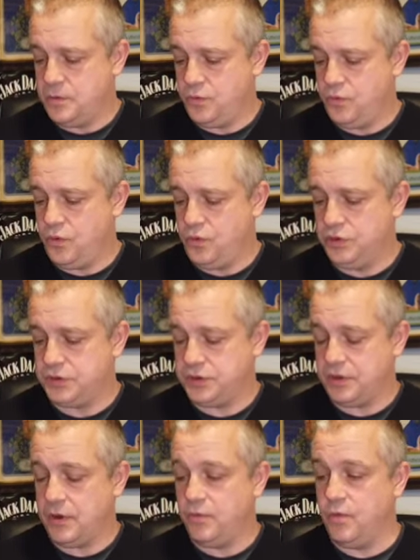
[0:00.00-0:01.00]
was
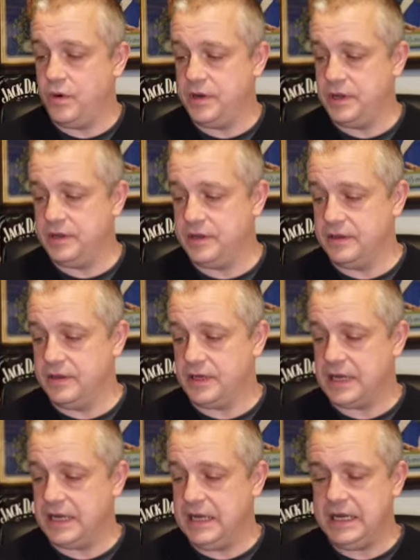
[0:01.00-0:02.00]
awarded the
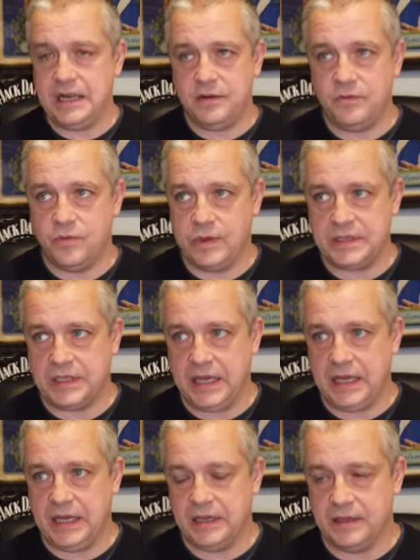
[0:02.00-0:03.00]
Canadian
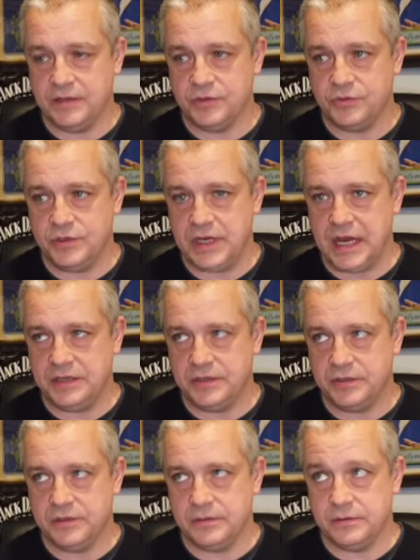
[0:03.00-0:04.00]
Whisky
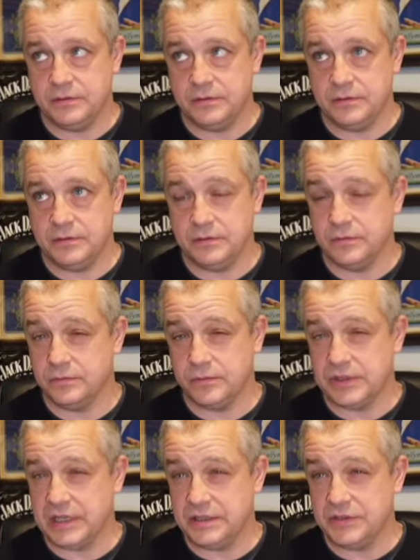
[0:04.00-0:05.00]
Association,
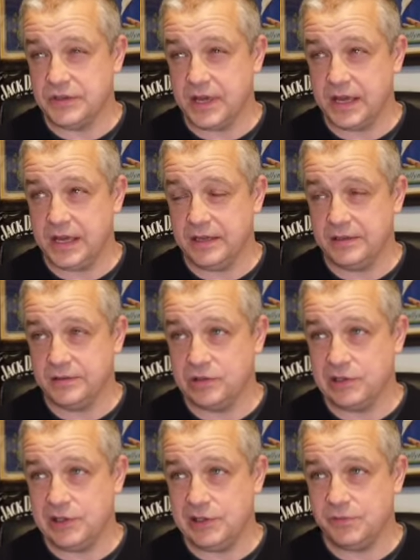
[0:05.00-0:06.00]
Whisky Society,
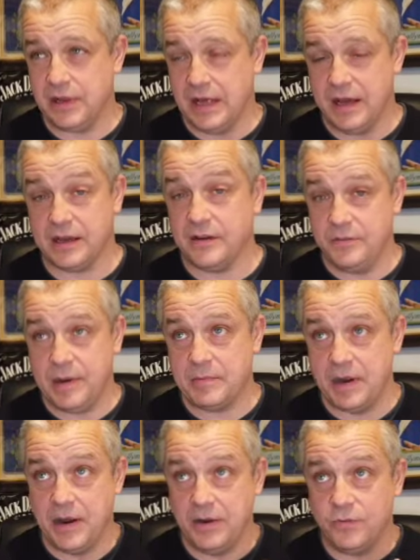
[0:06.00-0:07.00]
I can't remember.
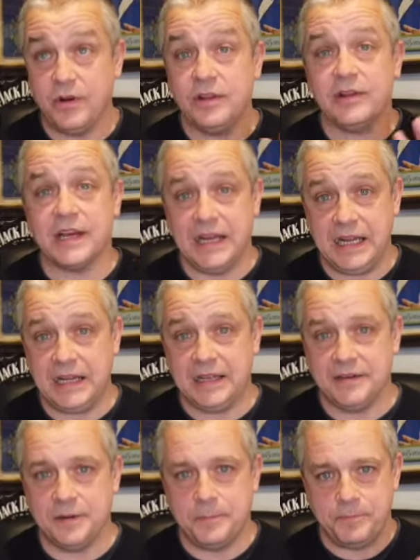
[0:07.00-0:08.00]
One of the
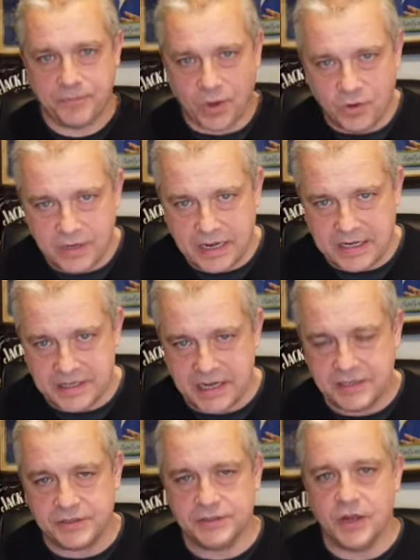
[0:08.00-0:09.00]
Canadian
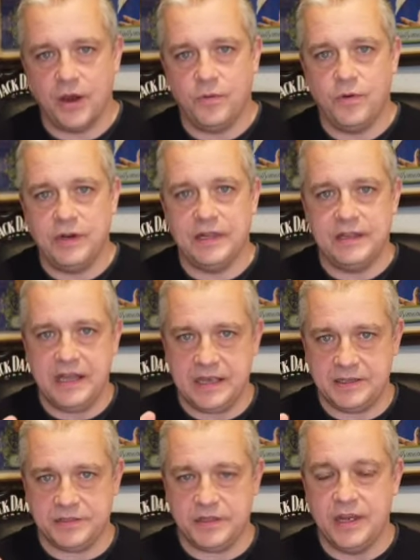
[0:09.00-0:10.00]
organisations awarded
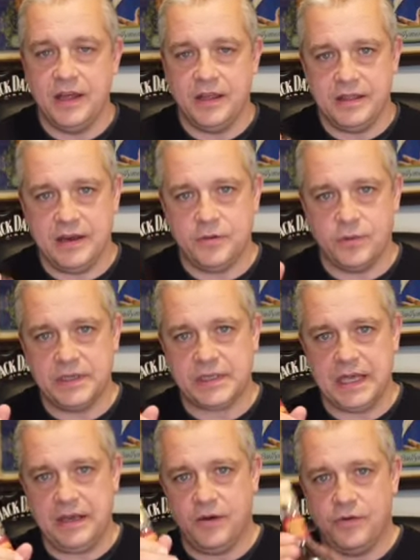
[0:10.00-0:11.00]
this their
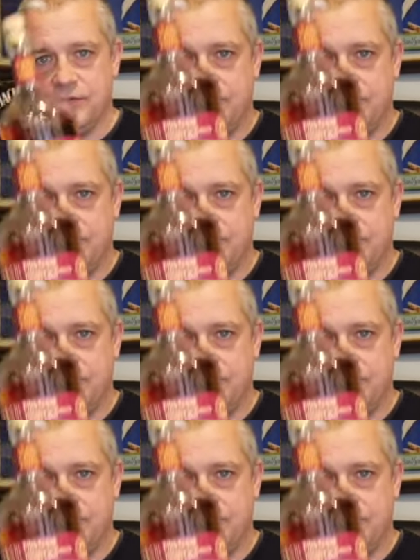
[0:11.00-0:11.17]
Whisky of